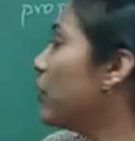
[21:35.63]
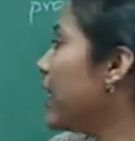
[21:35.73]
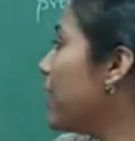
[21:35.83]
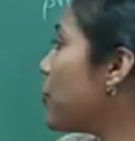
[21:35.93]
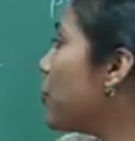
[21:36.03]

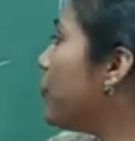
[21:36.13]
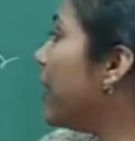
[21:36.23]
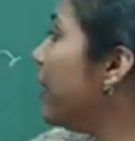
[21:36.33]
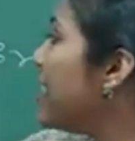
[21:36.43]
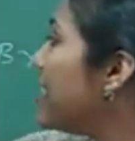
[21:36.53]
Okay, so
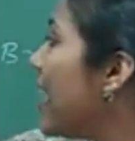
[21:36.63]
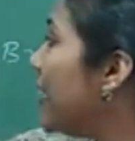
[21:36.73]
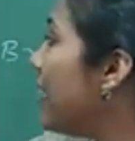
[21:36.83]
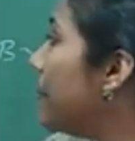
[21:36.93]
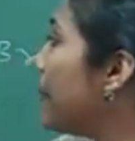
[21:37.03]
we will
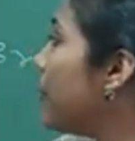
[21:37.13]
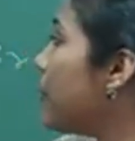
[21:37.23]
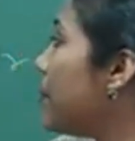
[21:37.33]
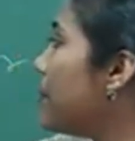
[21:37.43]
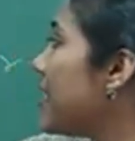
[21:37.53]
start numbering
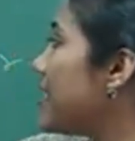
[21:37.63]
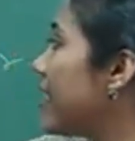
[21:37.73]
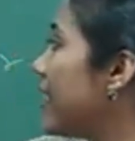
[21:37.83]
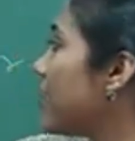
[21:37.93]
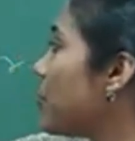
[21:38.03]
from this
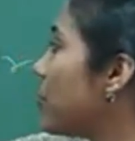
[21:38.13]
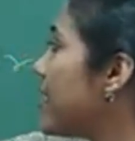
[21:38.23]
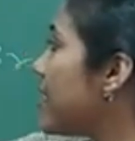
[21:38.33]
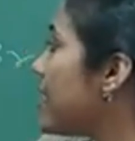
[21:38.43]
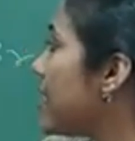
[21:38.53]
side. So
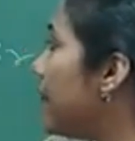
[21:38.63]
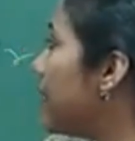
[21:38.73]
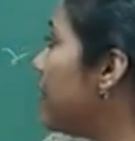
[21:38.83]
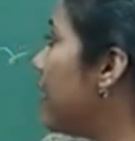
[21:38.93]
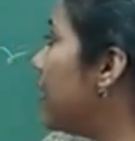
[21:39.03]
this is
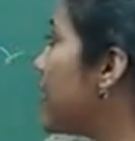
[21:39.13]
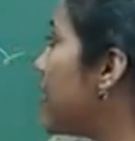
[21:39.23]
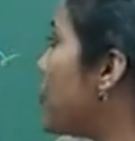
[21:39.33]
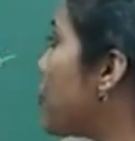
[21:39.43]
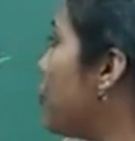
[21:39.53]
number 1, this
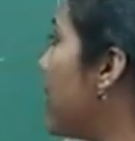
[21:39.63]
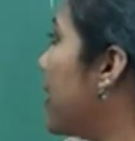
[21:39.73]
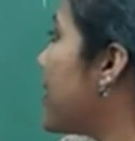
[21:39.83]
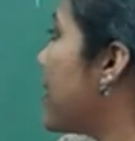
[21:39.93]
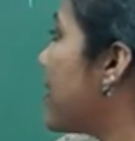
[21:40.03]
is 2
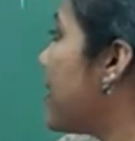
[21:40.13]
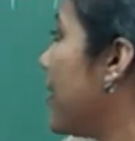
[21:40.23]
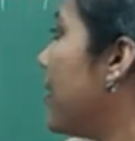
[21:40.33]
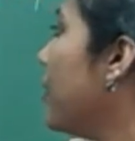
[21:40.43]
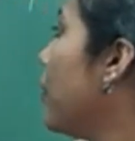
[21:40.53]
and this is
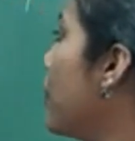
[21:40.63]
3.